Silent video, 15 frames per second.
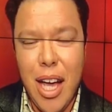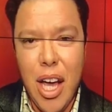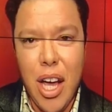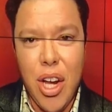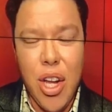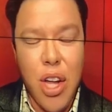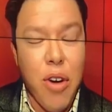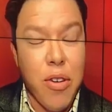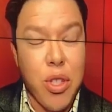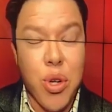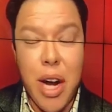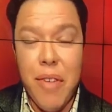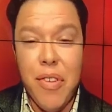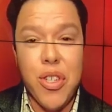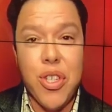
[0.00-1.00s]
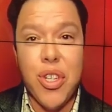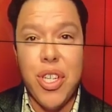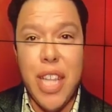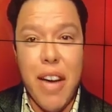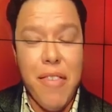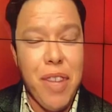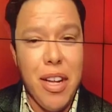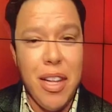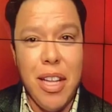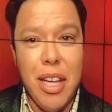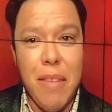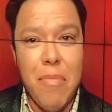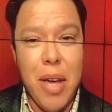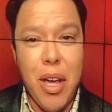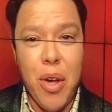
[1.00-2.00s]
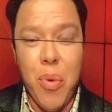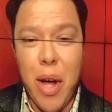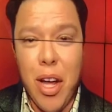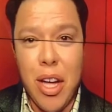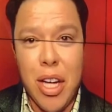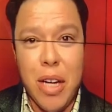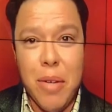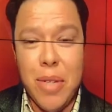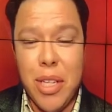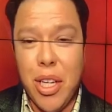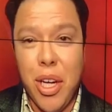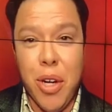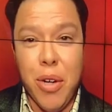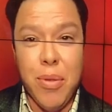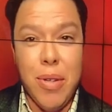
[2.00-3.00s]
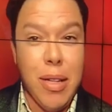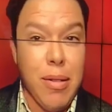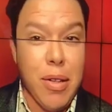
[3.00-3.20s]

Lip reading: No, travelers are definitely being welcomed. You know, the